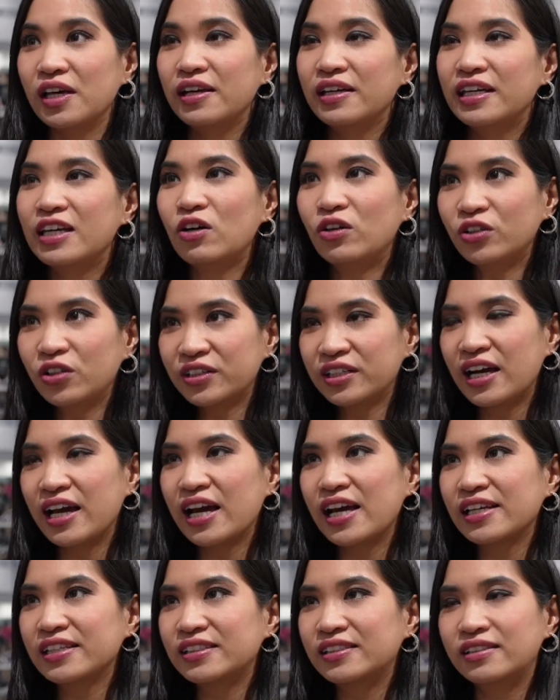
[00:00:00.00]
he
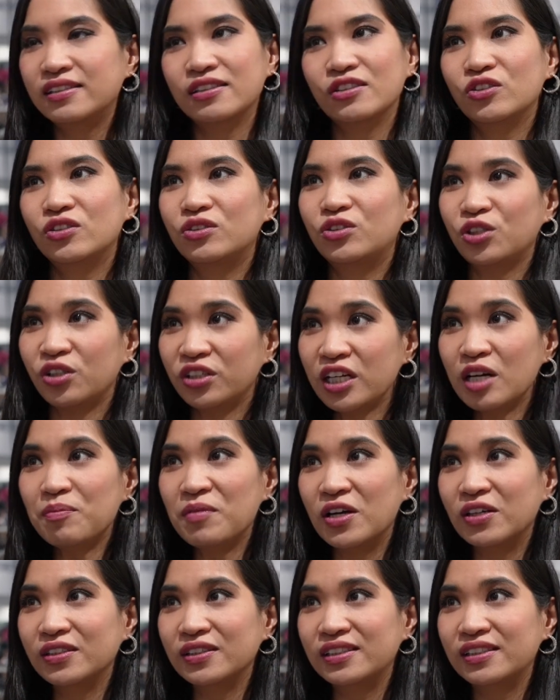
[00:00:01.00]
organized
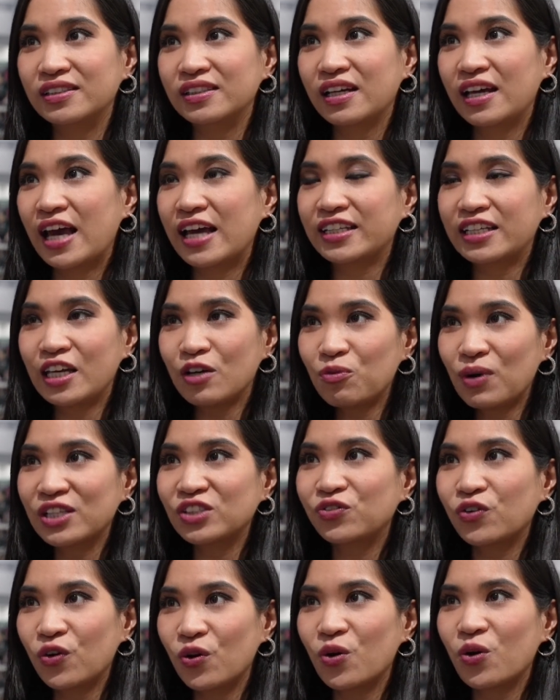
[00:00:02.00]
tournaments, and he was
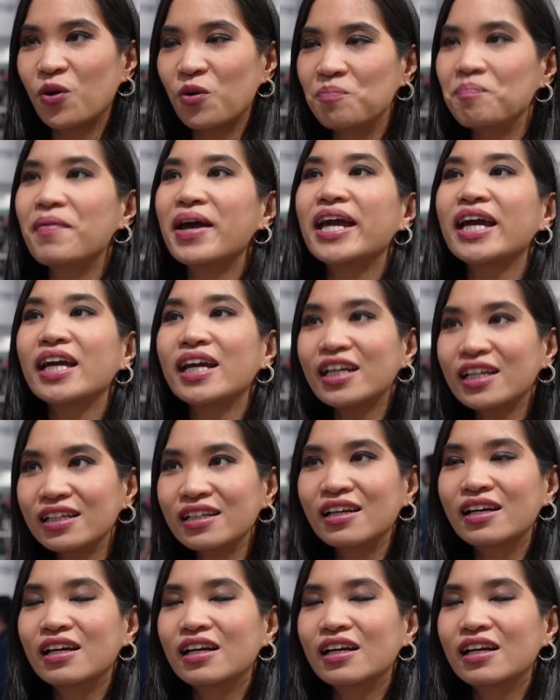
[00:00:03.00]
the main